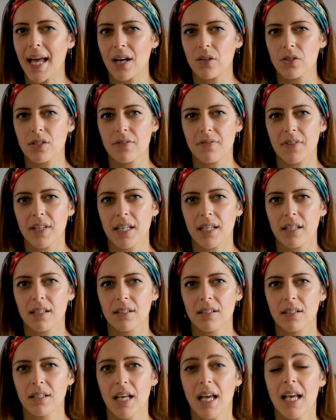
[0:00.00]
out of it.
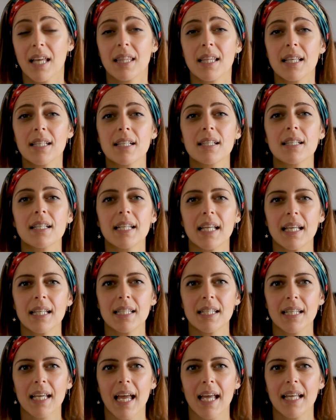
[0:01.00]
This is an
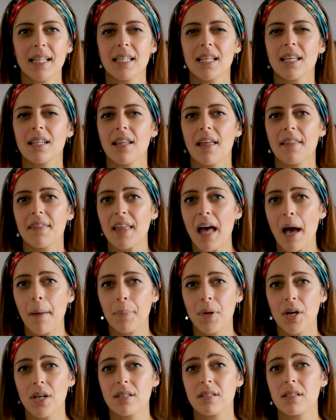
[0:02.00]
indicator that that
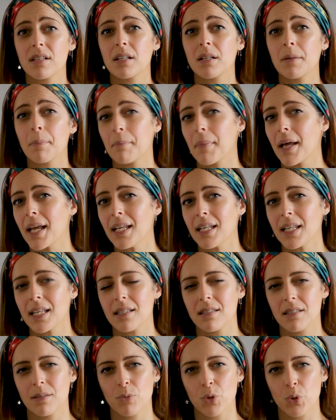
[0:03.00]
person may
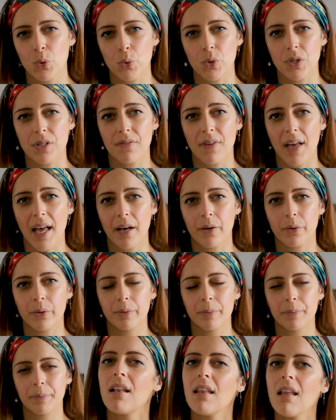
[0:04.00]
need some sort of help.
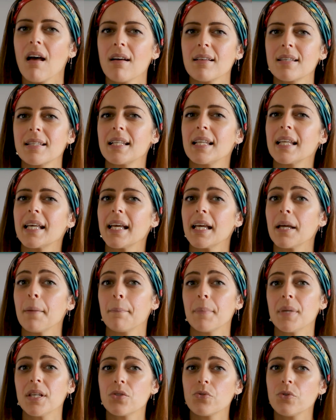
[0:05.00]
Lastly,
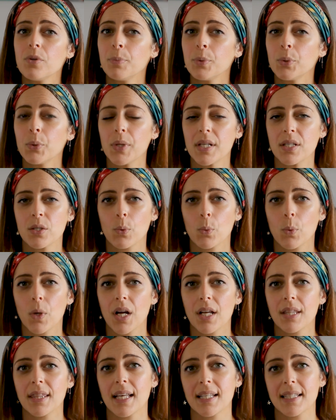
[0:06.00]
miserable is a
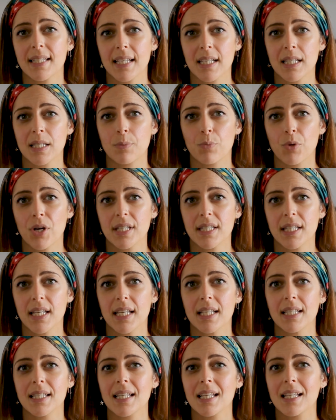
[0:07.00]
word that
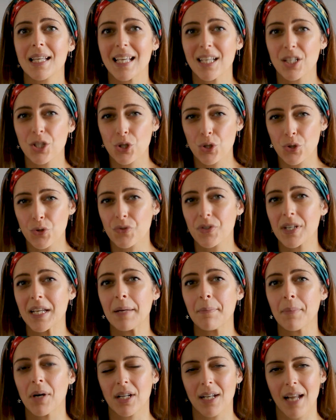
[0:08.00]
expresses
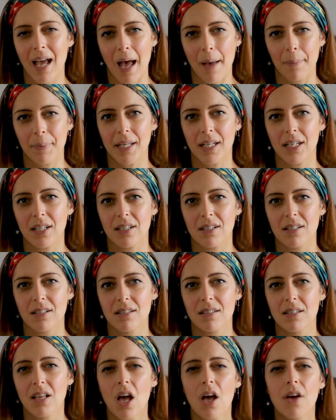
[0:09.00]
extreme
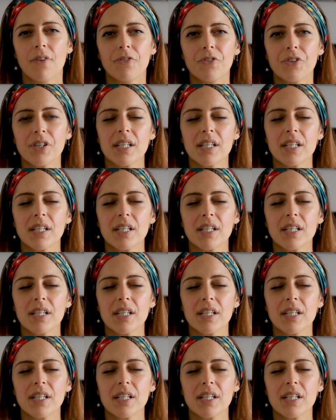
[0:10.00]
unhappiness. For